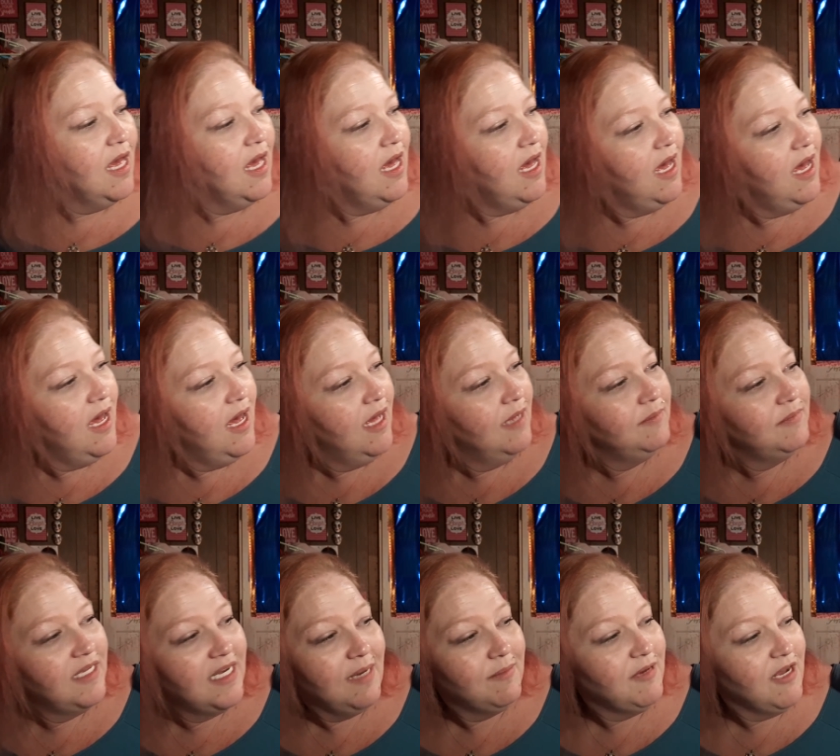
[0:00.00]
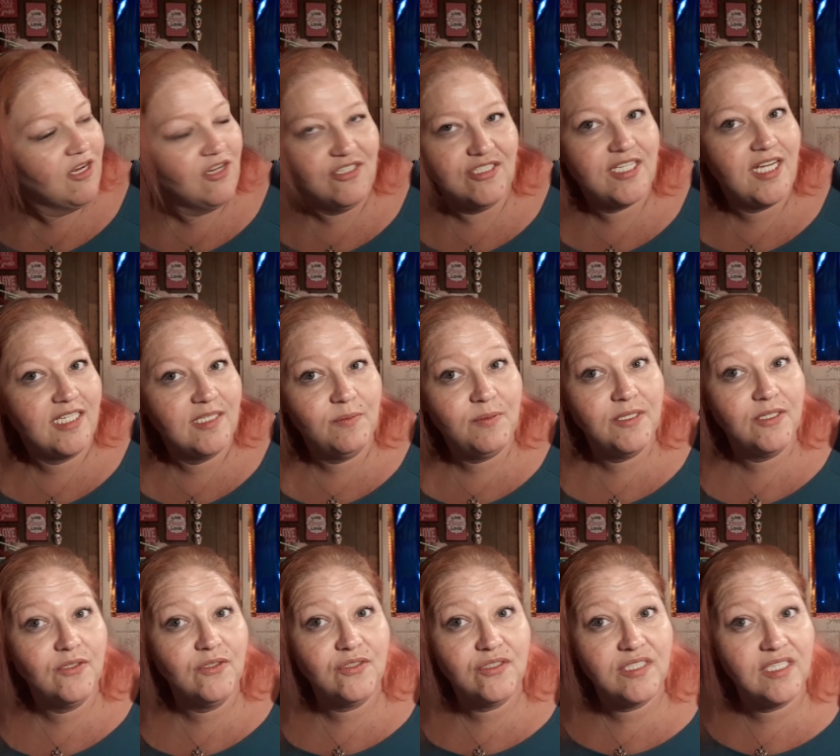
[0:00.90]
Um, and I'm not going to take the
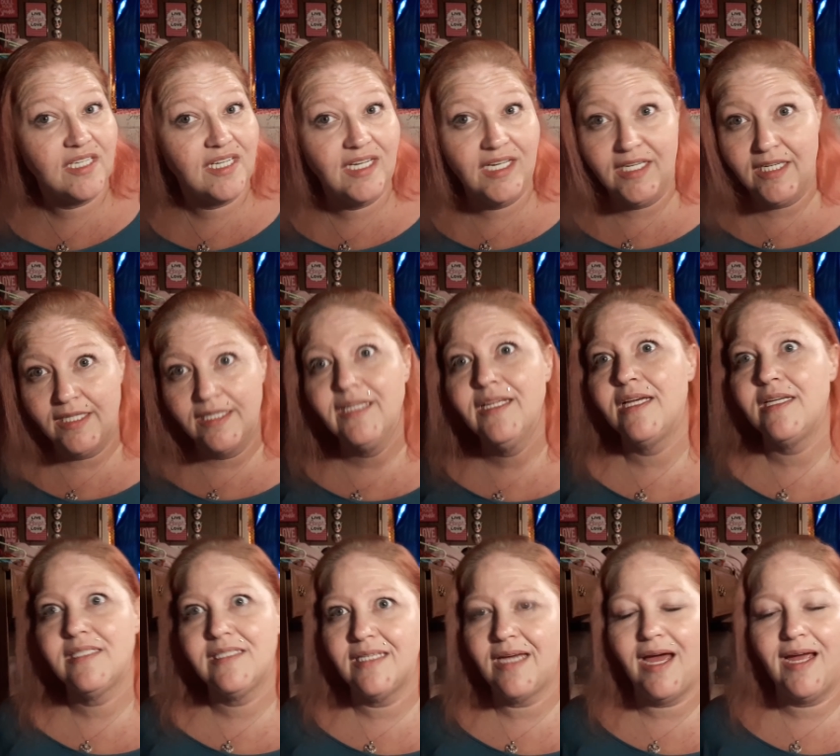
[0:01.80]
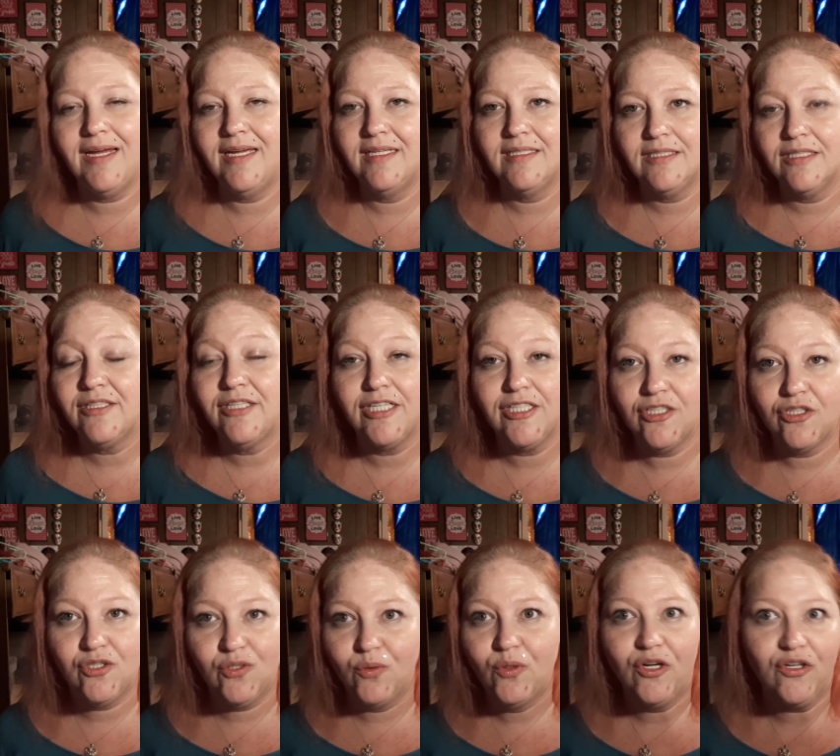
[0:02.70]
pills again unless I get to like the
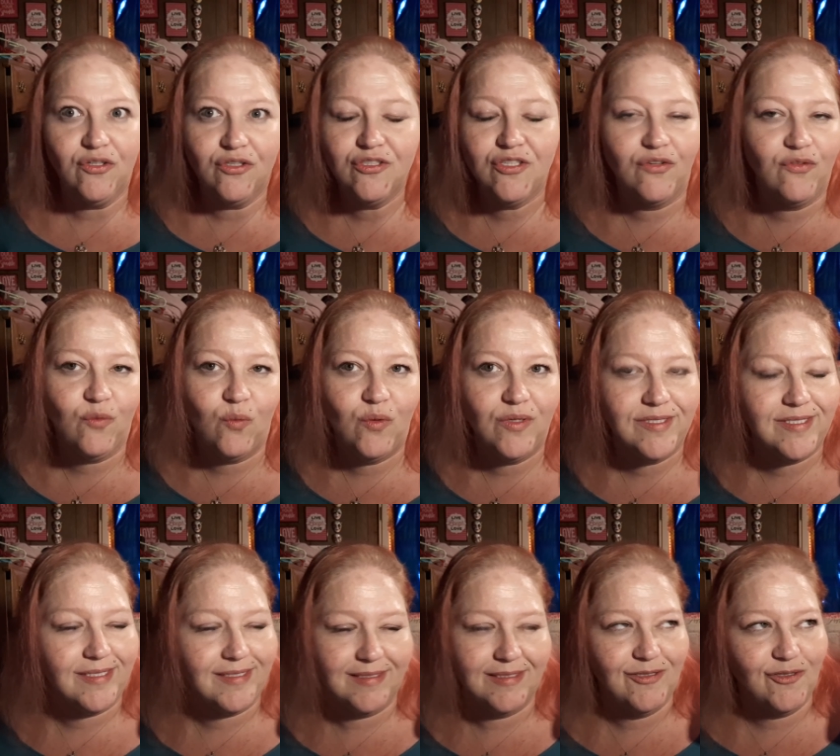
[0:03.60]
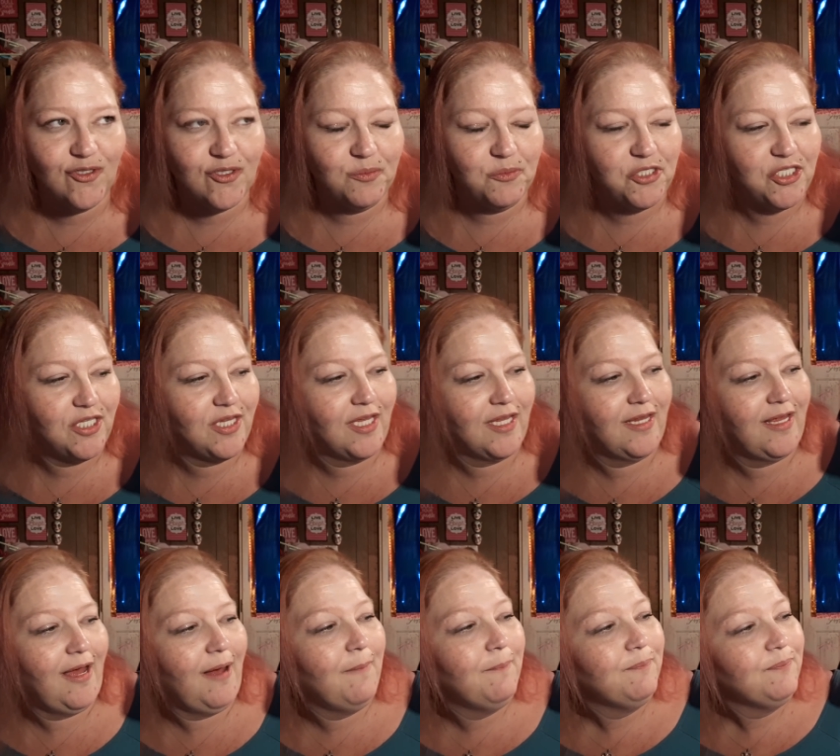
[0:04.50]
200s over 160 or some shit like
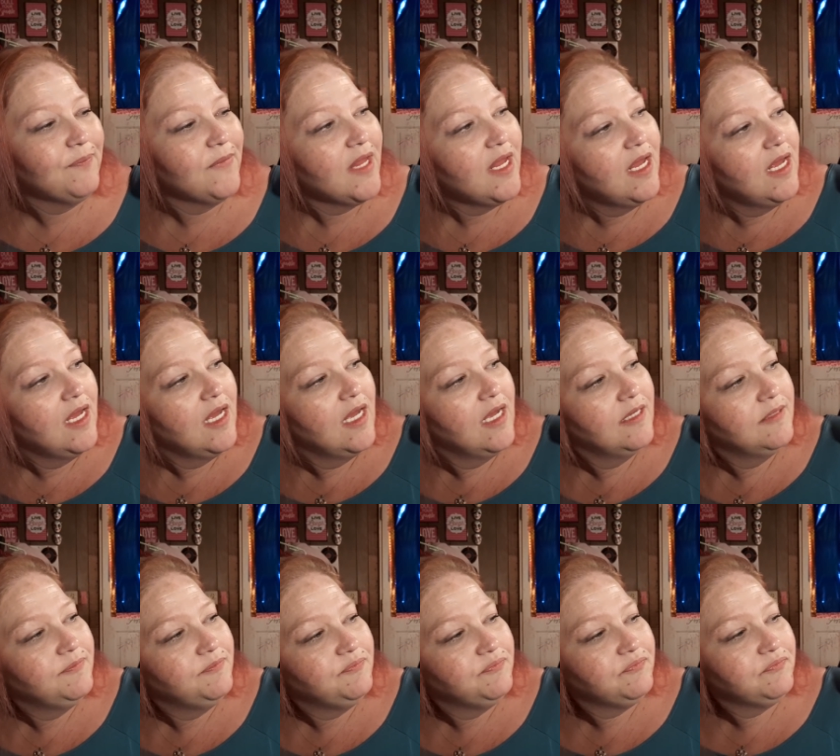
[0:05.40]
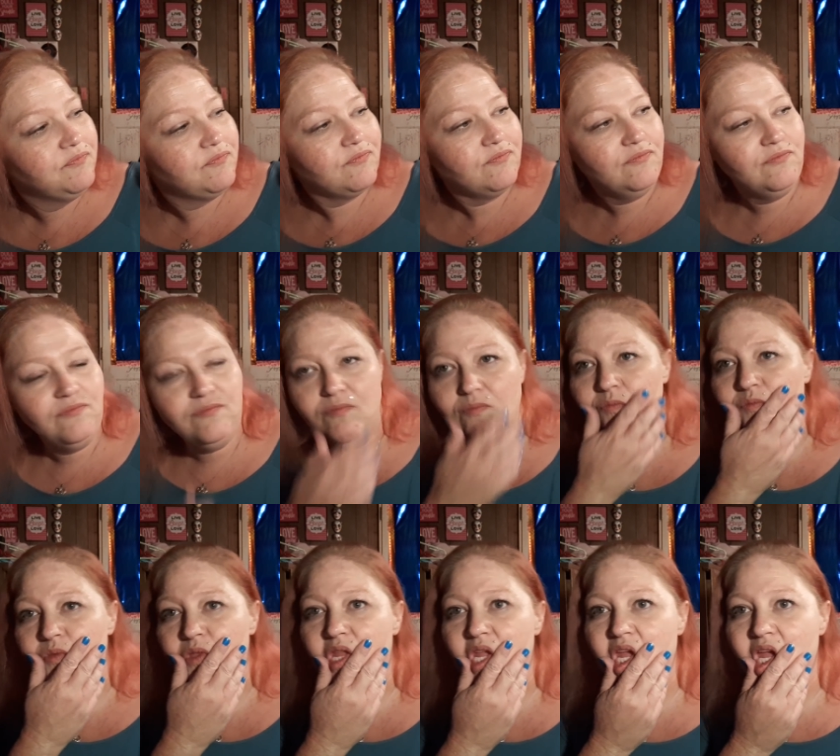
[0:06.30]
that. Or you get really high
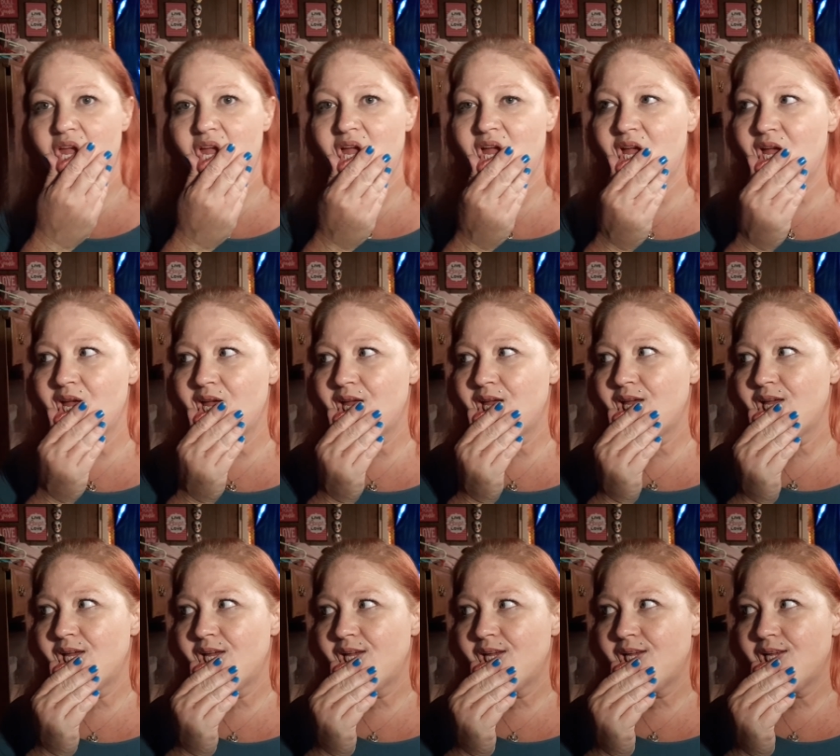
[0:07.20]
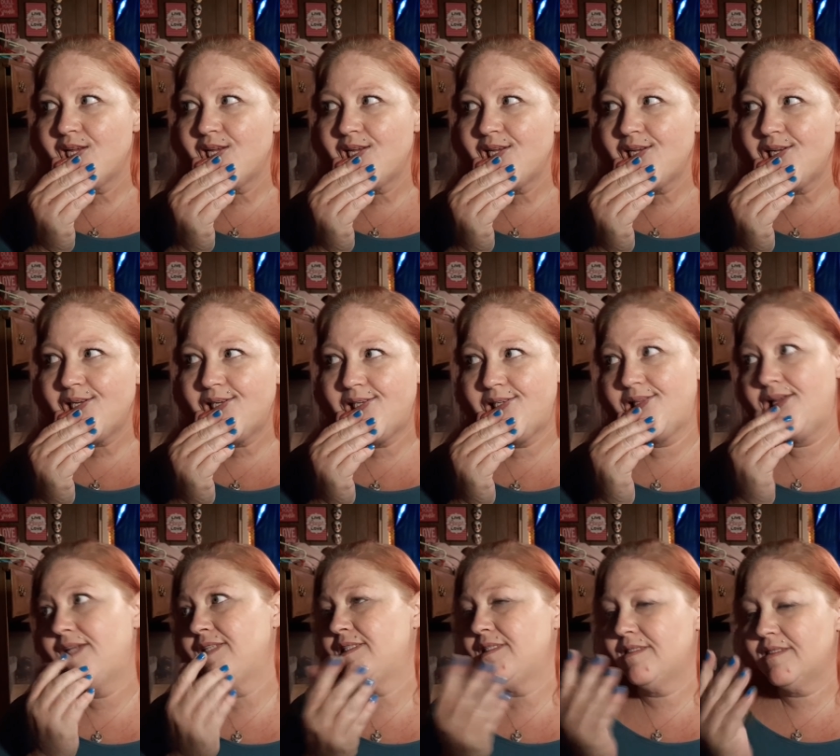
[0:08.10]
up anyway, just in general. Oh,
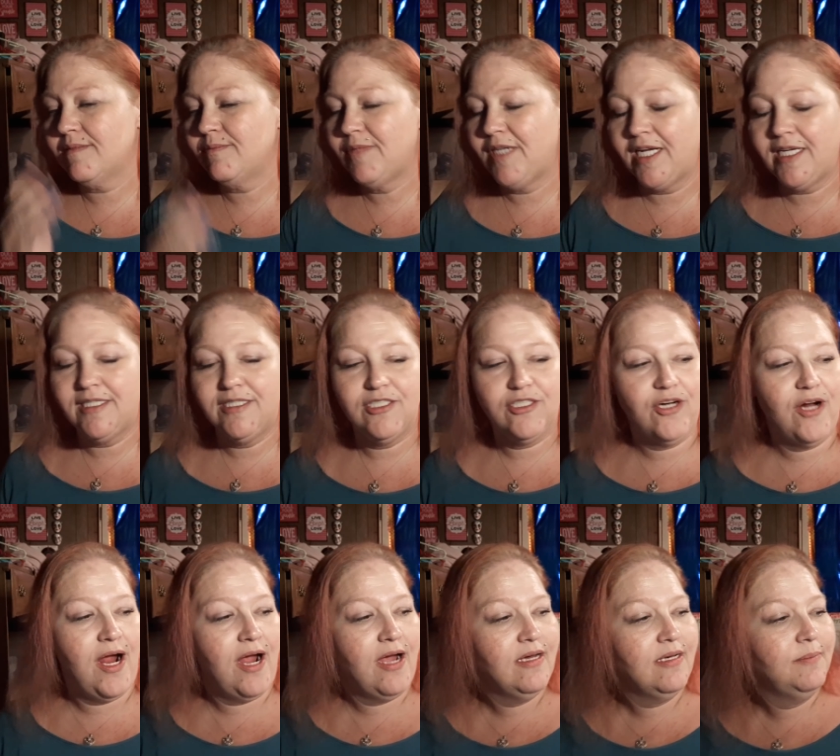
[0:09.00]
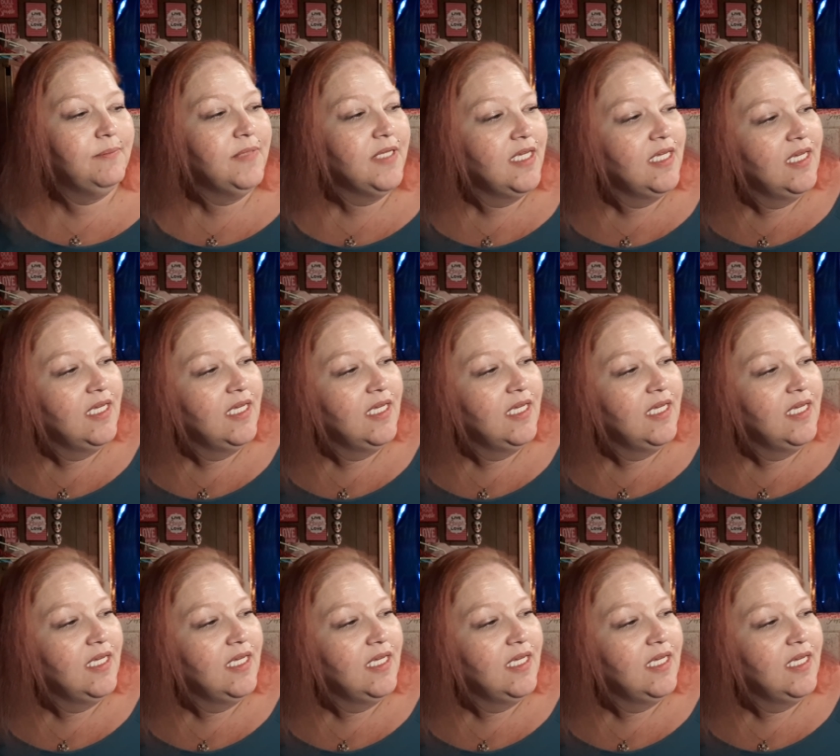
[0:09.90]
that's what I consider high up.